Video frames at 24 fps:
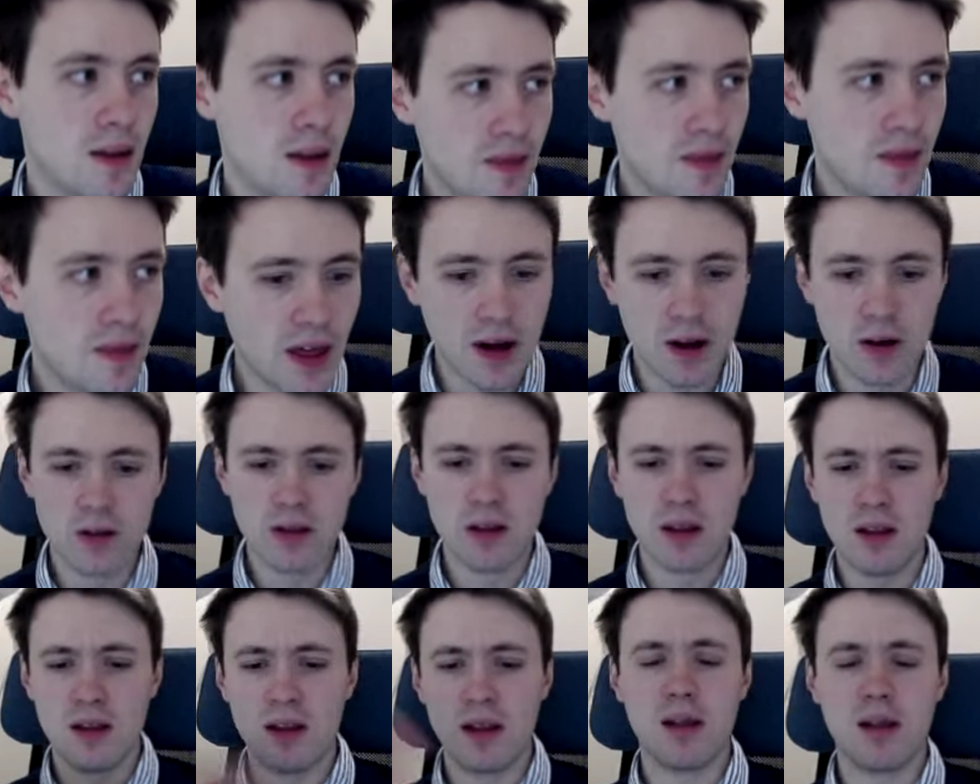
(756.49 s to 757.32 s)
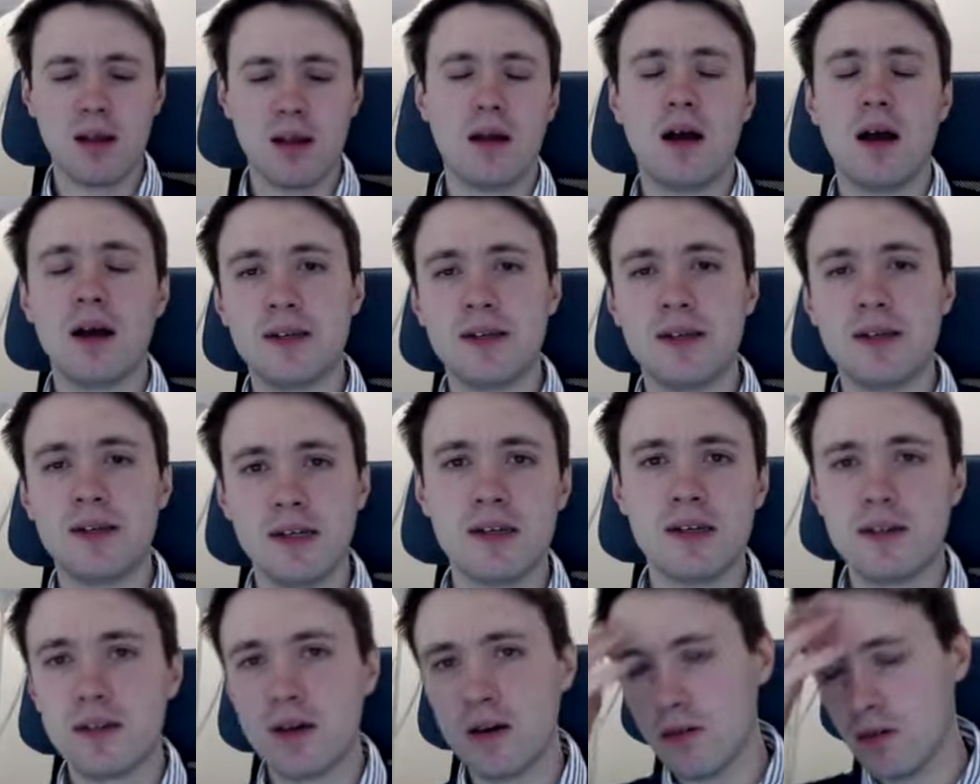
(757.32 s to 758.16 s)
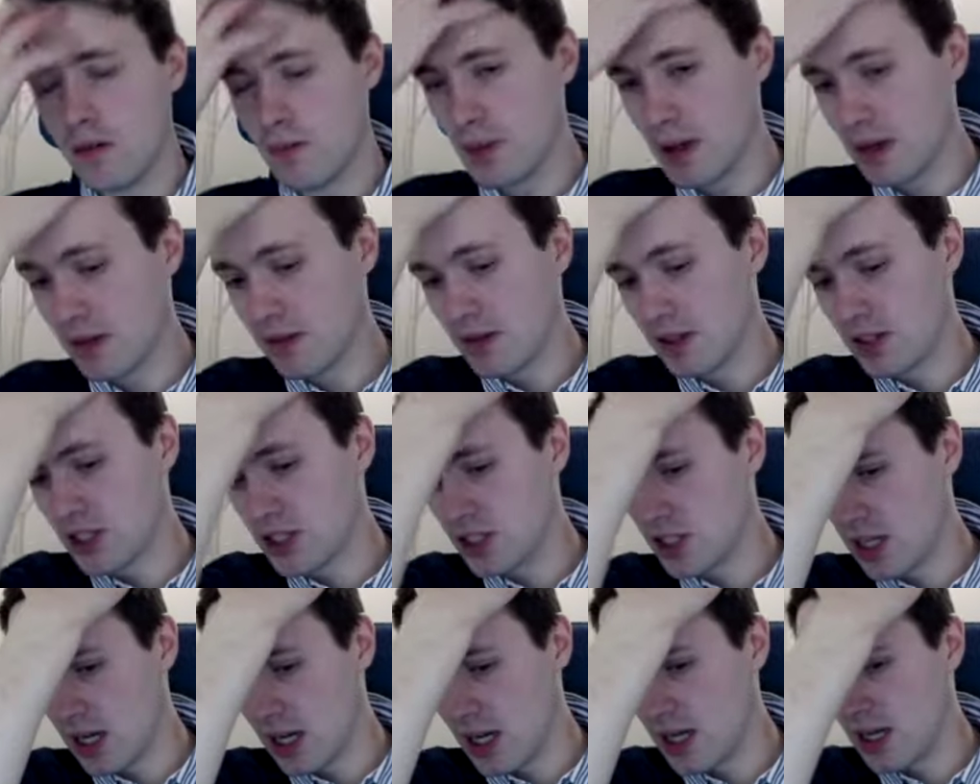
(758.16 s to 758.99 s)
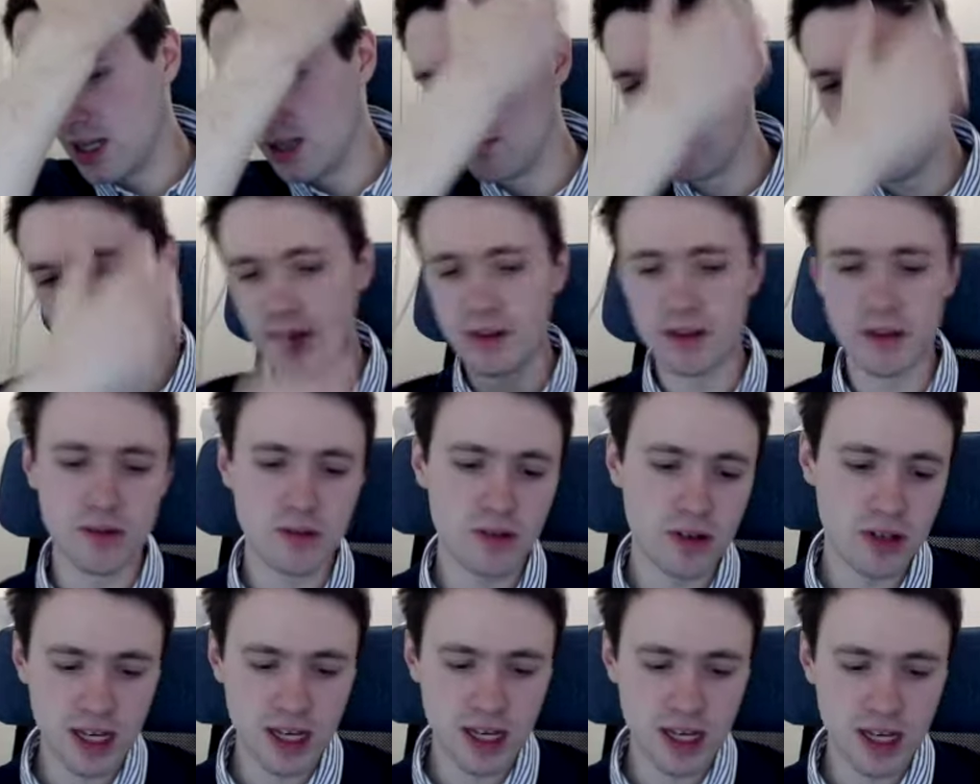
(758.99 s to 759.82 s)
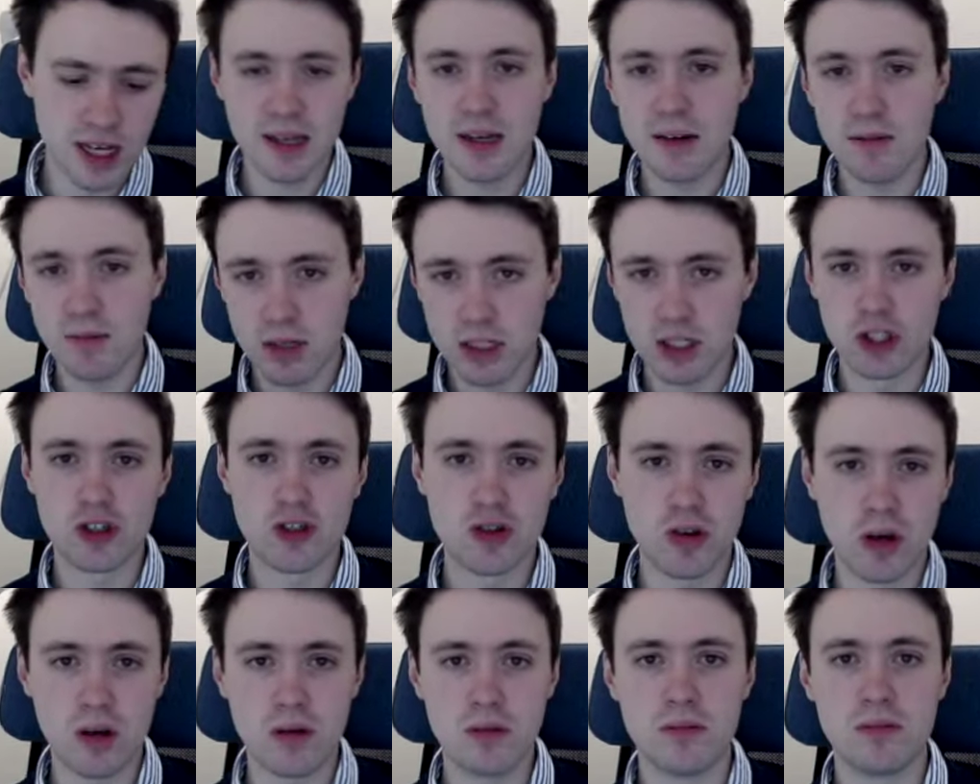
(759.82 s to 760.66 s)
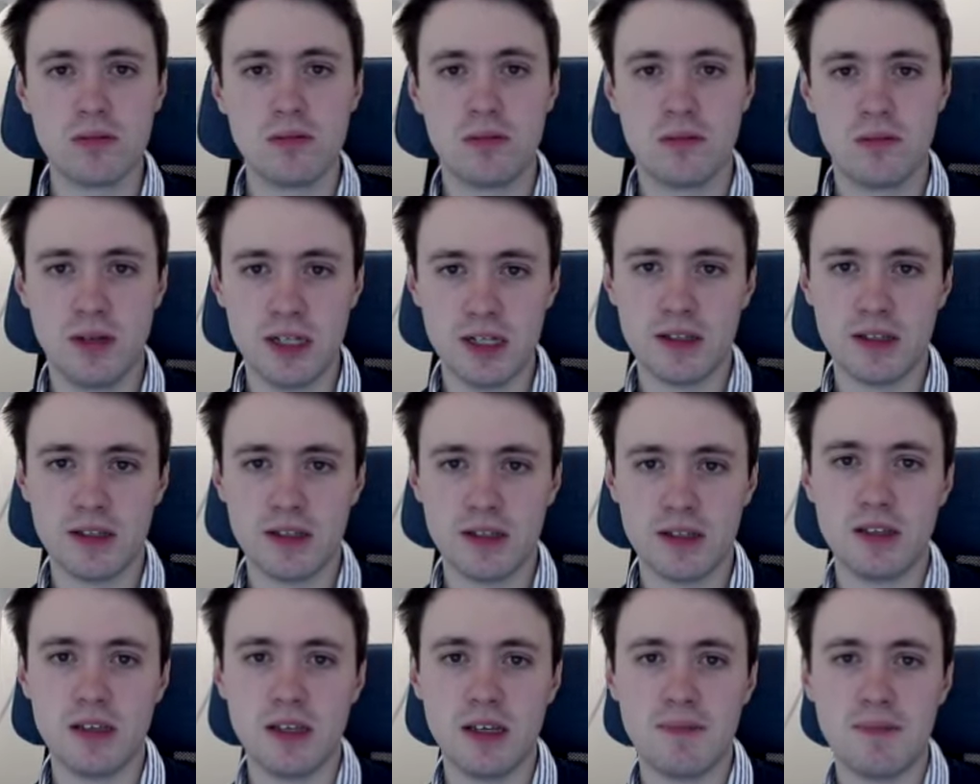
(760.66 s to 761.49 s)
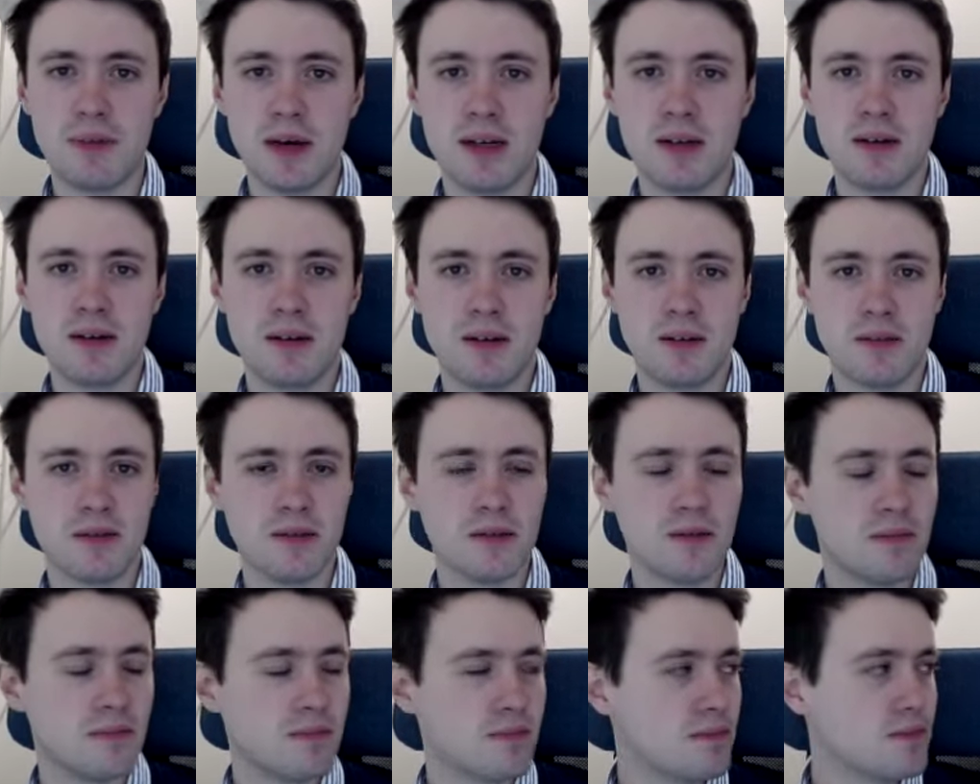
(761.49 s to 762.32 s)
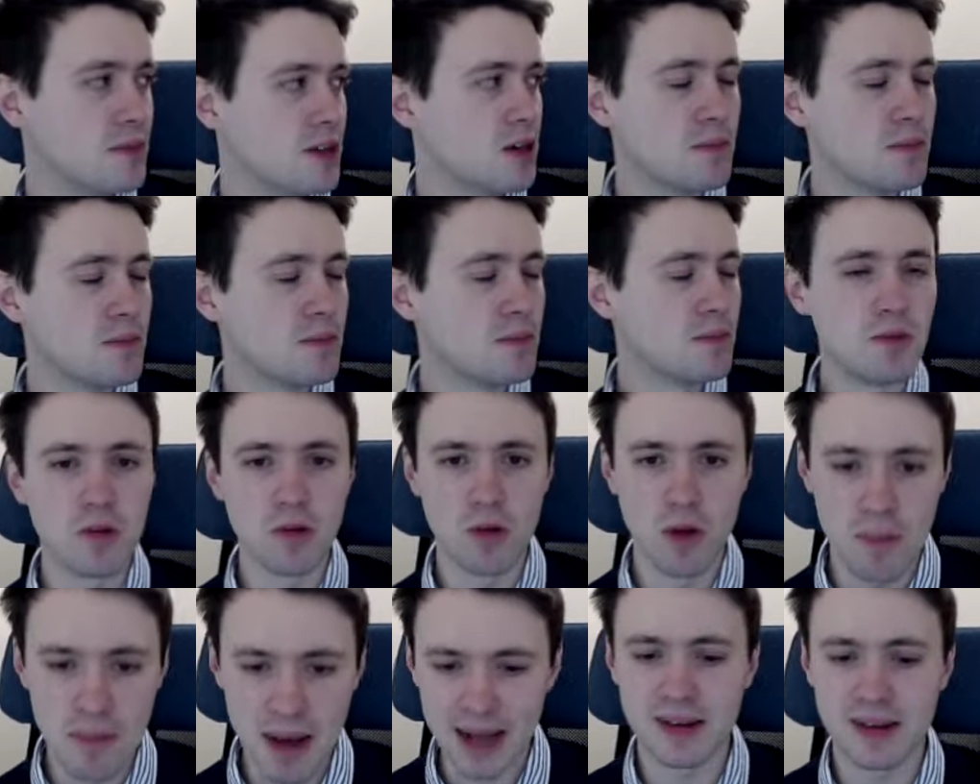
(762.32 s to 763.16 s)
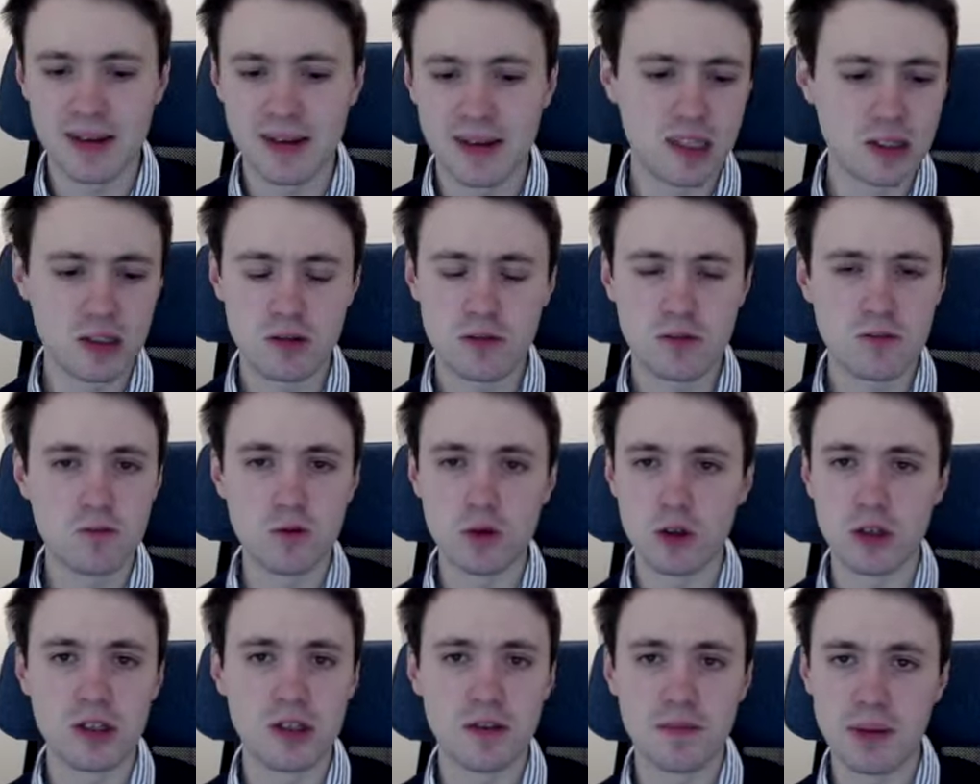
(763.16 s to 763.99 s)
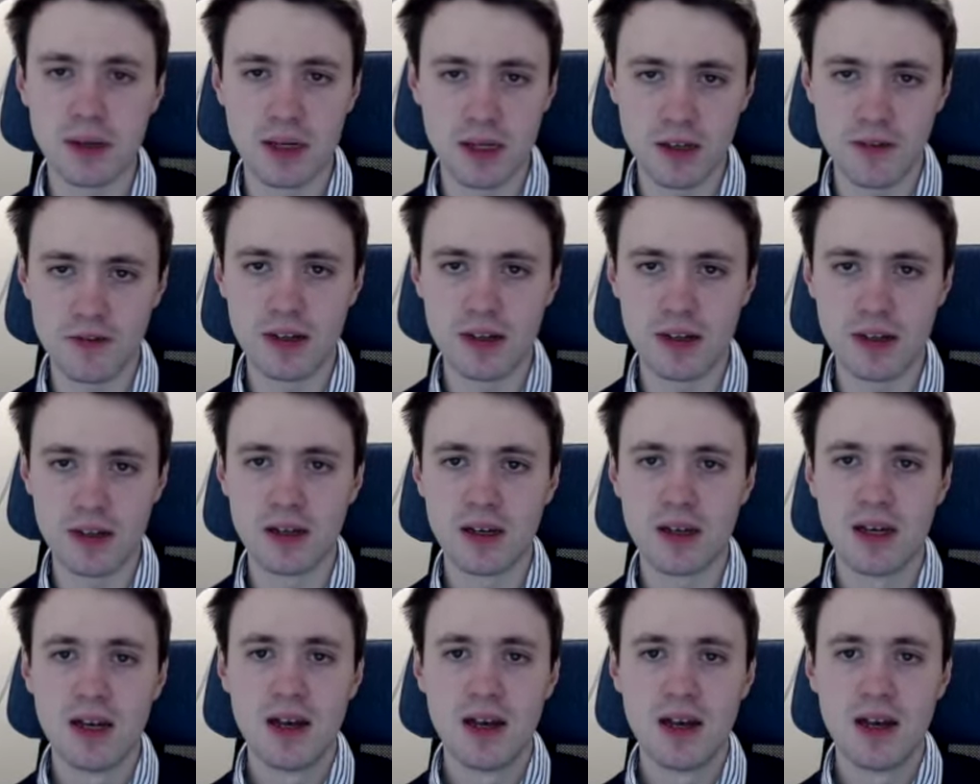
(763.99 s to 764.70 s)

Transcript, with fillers: that whole idea though about the style and whether you could take it it was thrown into the deep end or you know the romantics wouldn't have believed it